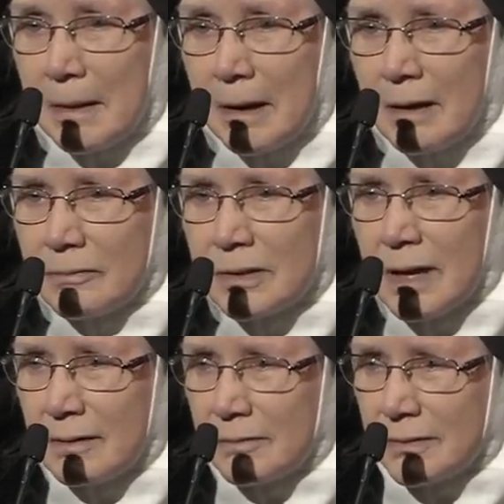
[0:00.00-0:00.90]
of
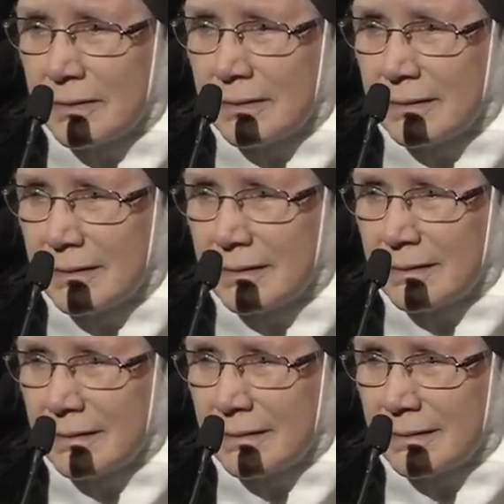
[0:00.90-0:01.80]
love
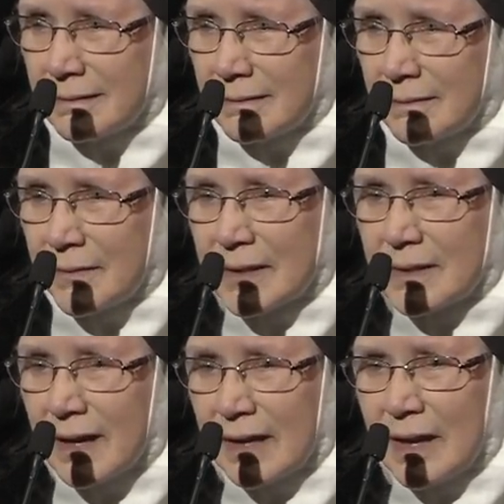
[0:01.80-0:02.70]
that
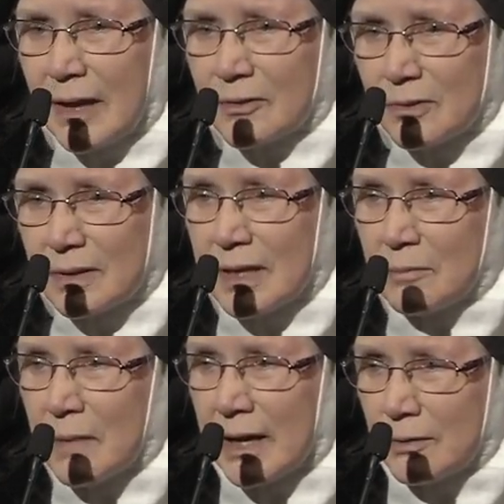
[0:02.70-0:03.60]
God has
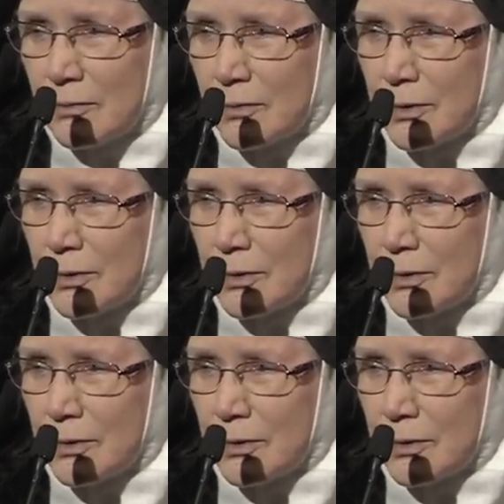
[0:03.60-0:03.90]
in mind for